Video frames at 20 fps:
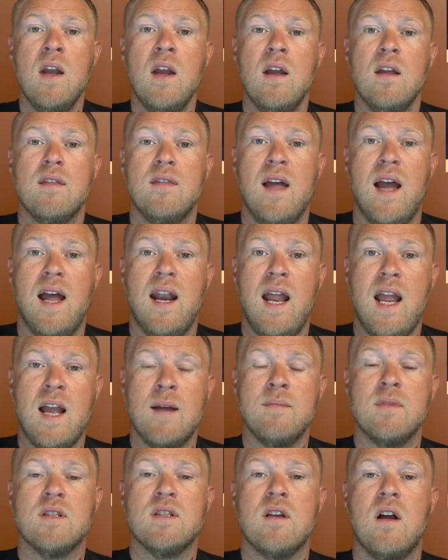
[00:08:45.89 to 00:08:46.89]
that
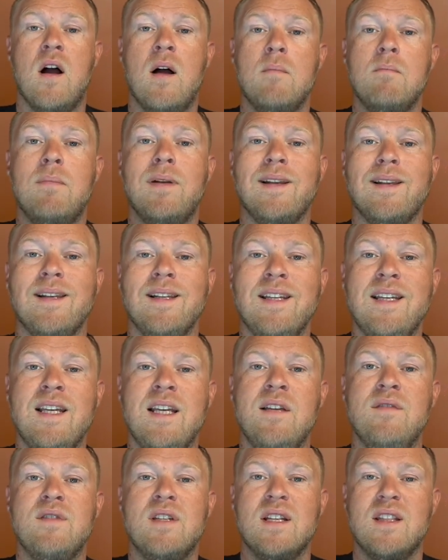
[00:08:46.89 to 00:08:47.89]
Amazon
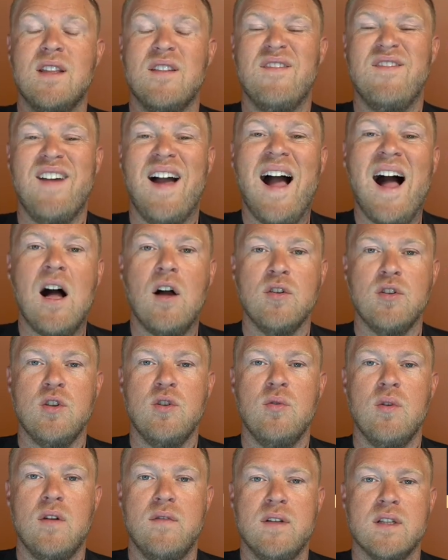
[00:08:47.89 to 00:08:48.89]
believes in the
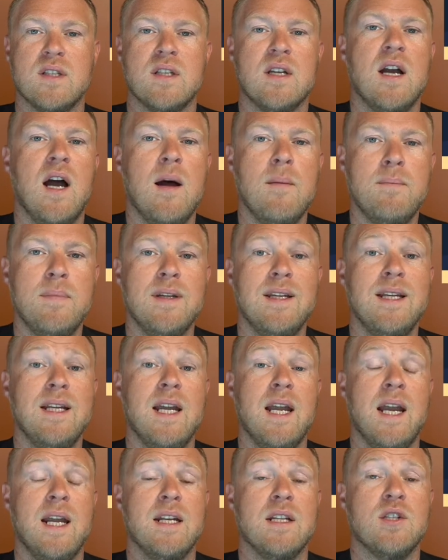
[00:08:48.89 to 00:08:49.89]
value of its company
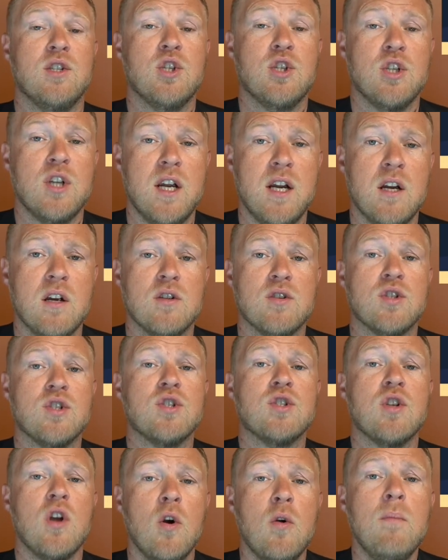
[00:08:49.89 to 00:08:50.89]
and its shares
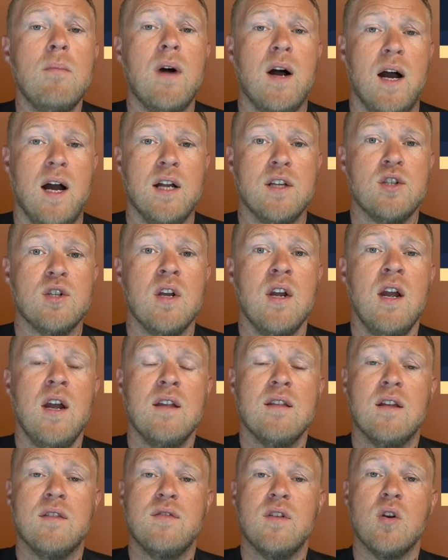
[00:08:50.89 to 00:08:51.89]
so much
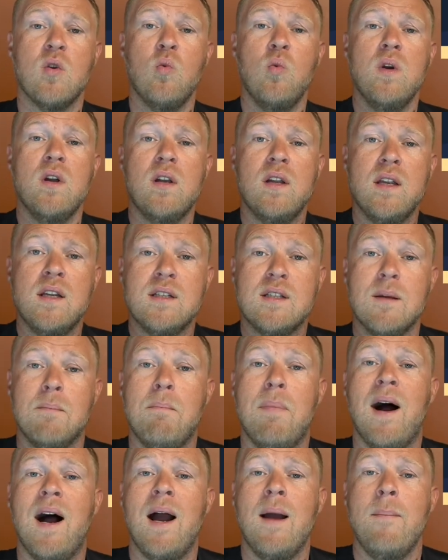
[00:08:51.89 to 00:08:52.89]
that they're willing to
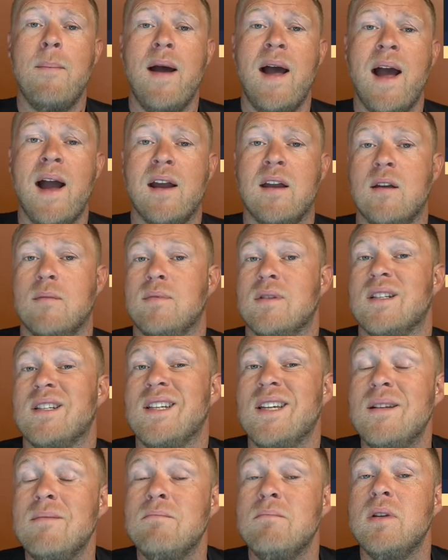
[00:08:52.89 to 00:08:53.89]
buy back up to
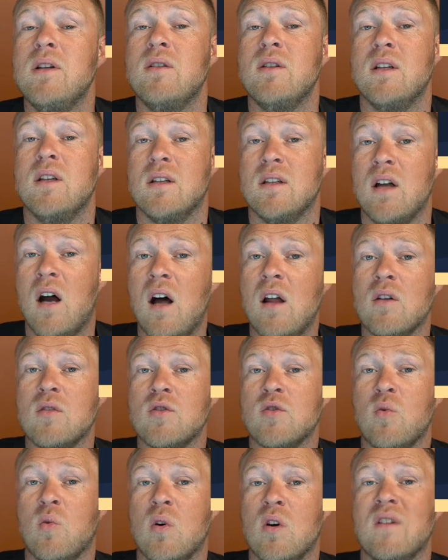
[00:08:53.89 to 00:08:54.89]
$10 billion
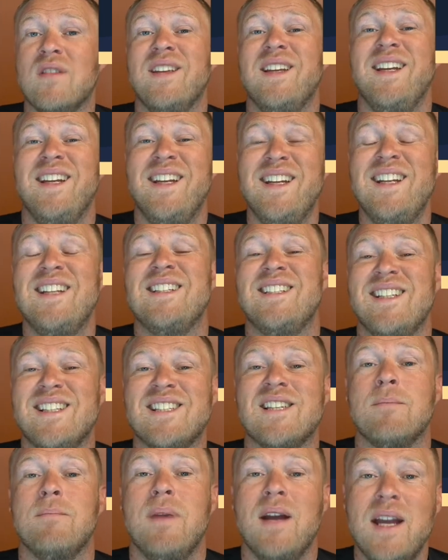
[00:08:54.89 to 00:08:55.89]
worth in
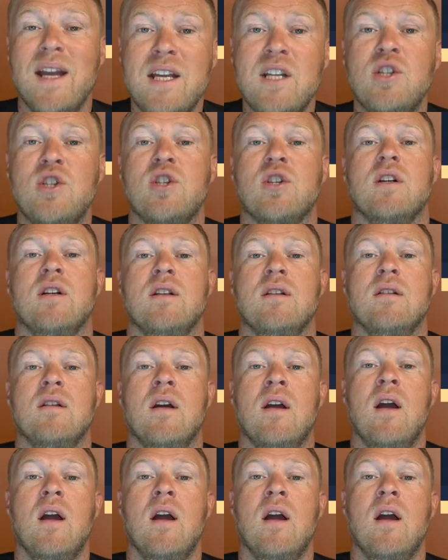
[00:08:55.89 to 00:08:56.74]
anticipation